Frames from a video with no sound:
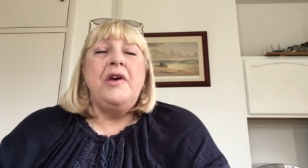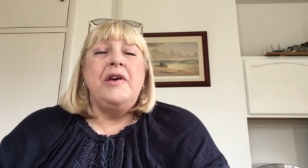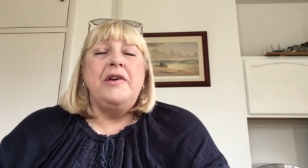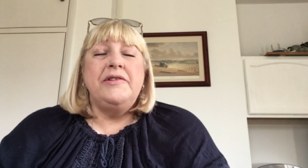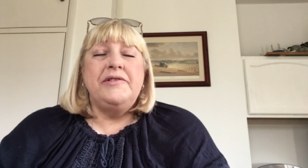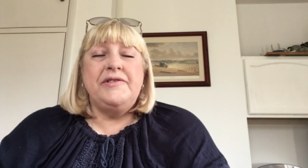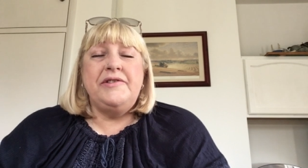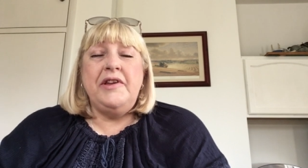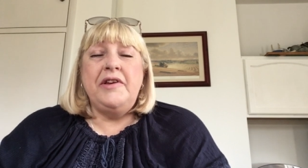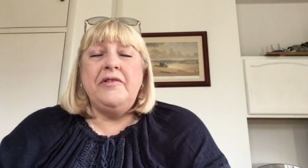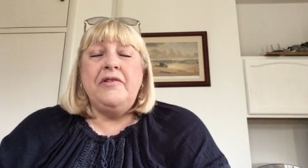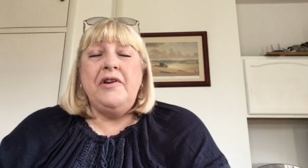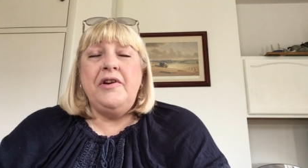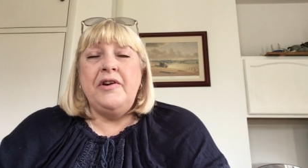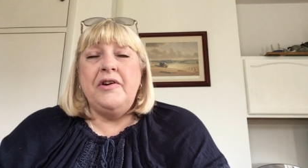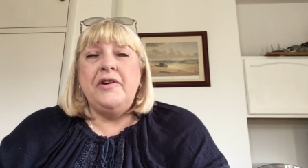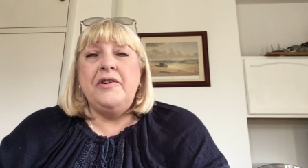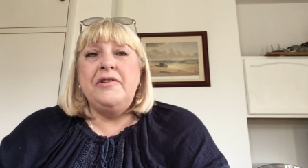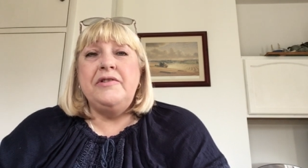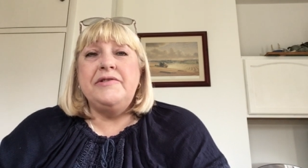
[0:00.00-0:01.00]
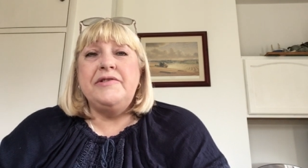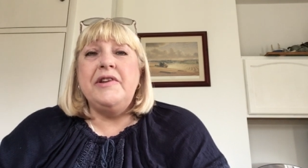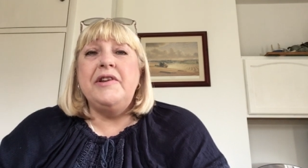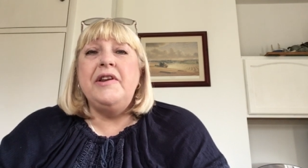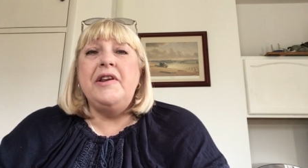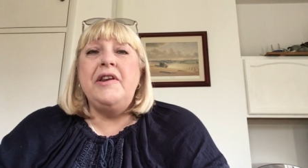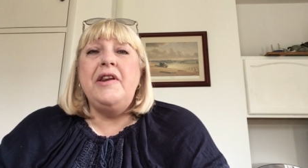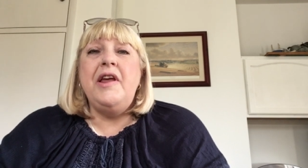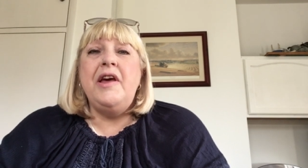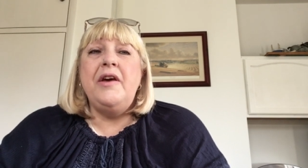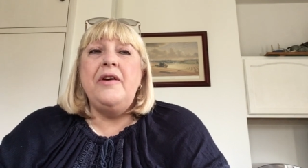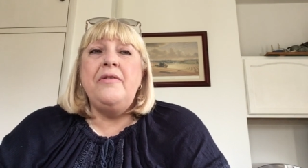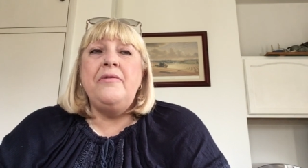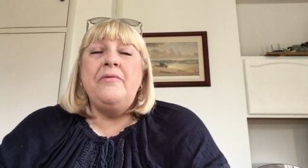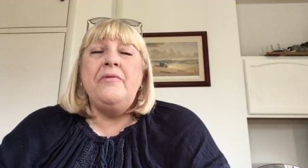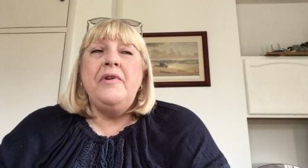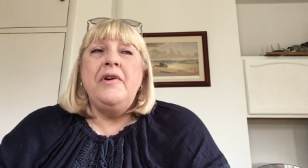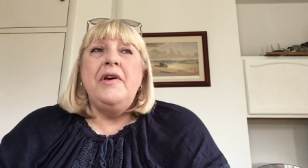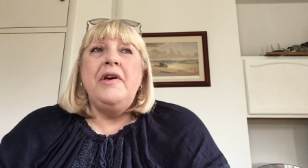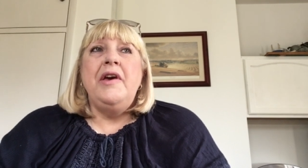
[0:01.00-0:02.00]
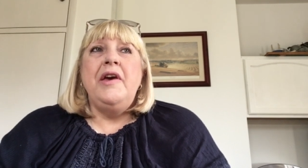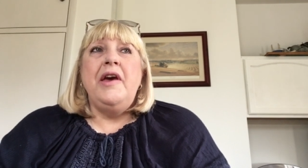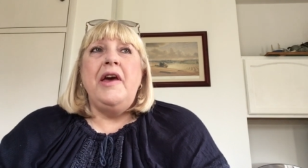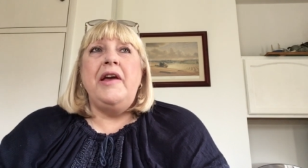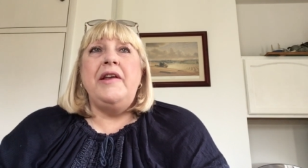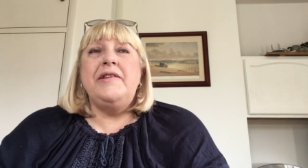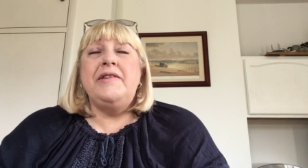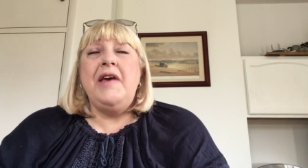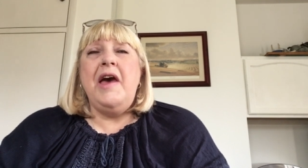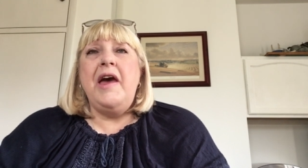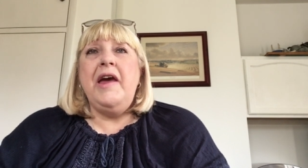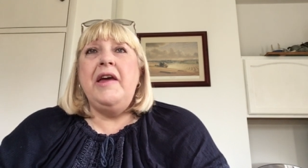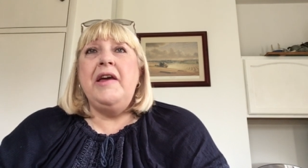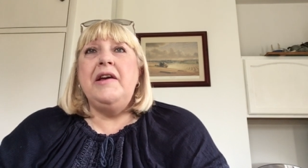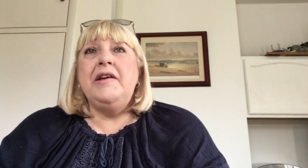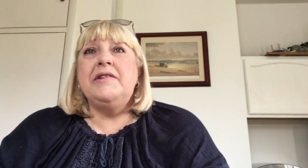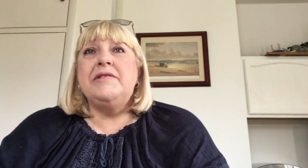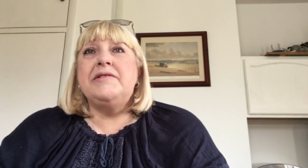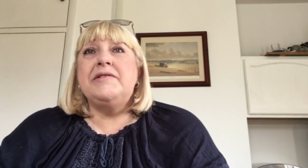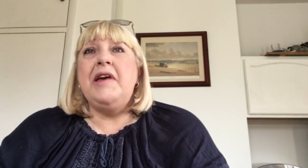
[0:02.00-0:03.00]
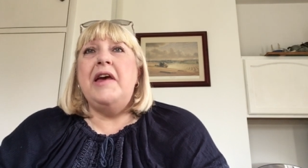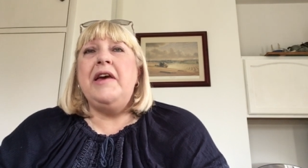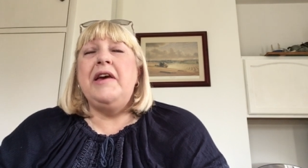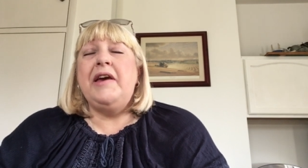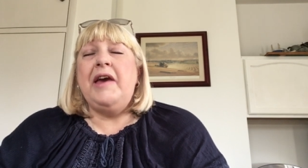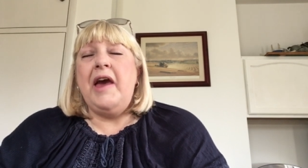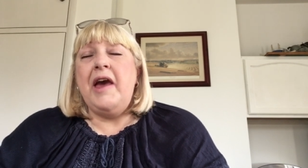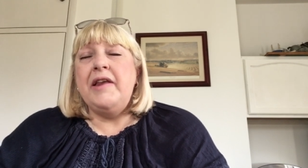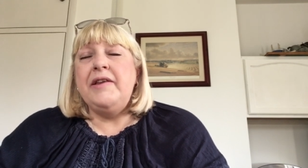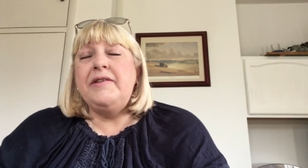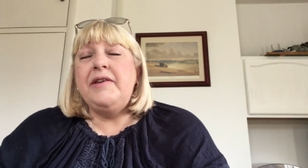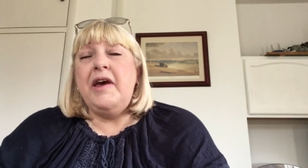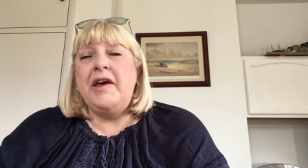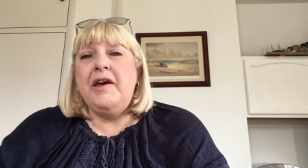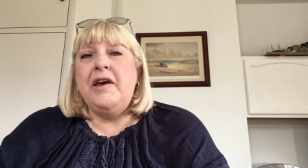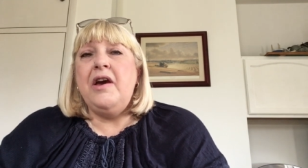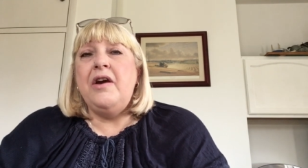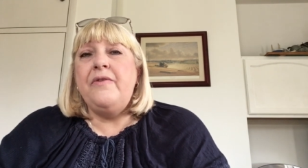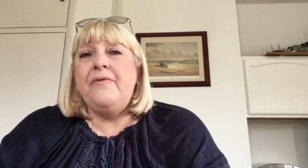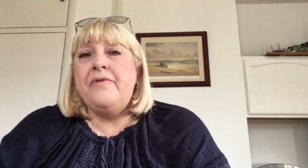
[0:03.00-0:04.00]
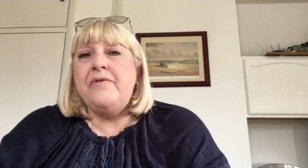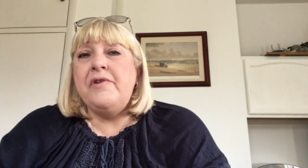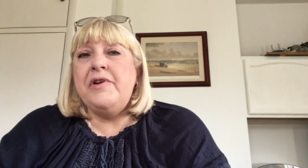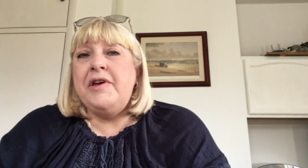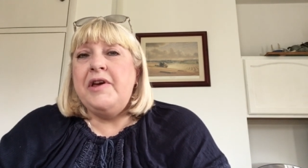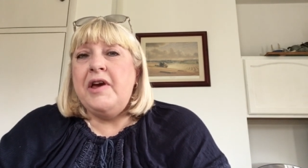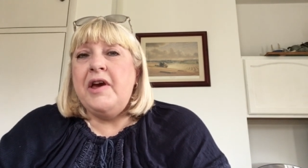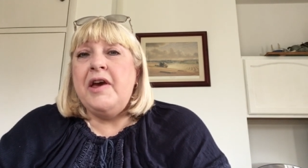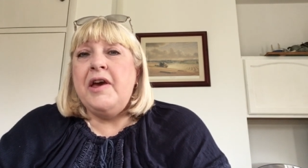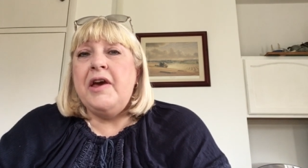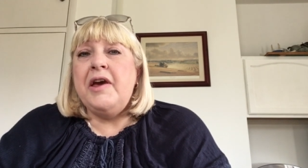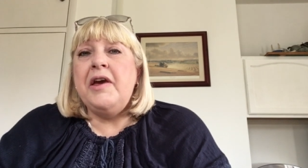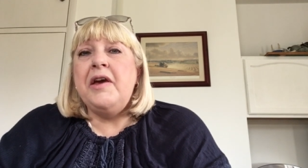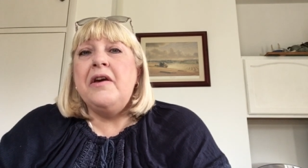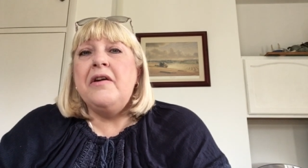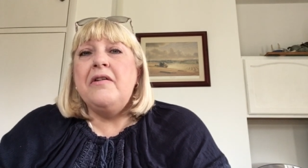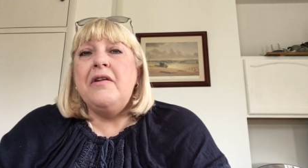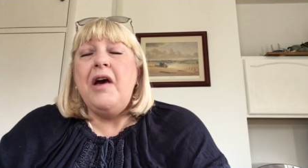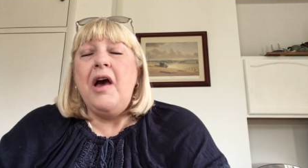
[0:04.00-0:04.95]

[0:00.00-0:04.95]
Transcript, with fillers: still hurts, and I know it takes it can take over a year.